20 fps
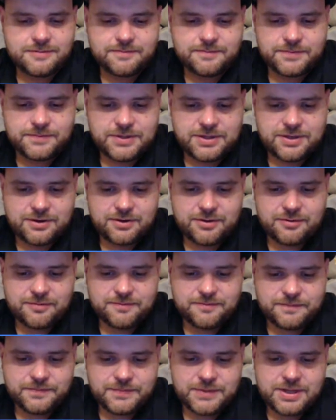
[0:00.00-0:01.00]
Of
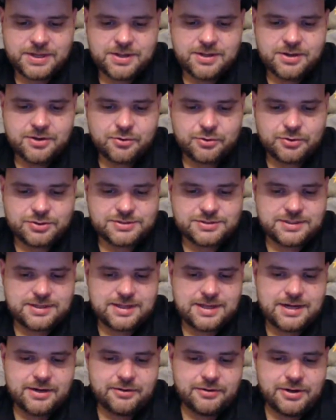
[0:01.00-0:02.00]
course,
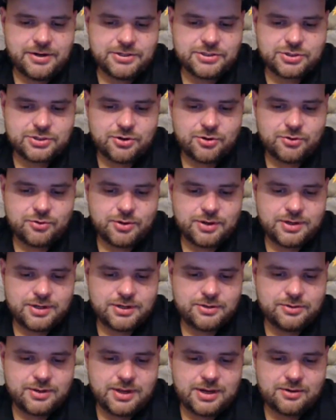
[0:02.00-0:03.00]
NRA show, and I
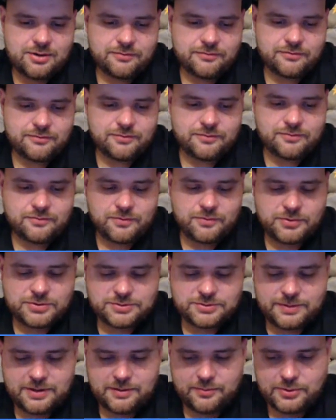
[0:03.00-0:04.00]
don't know, for those who
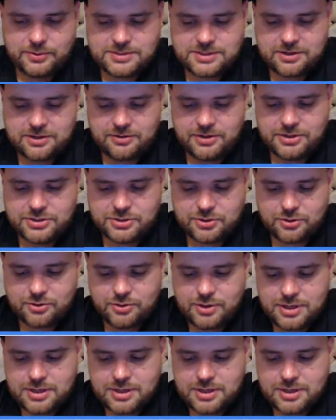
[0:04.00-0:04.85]
might have went to NRA show,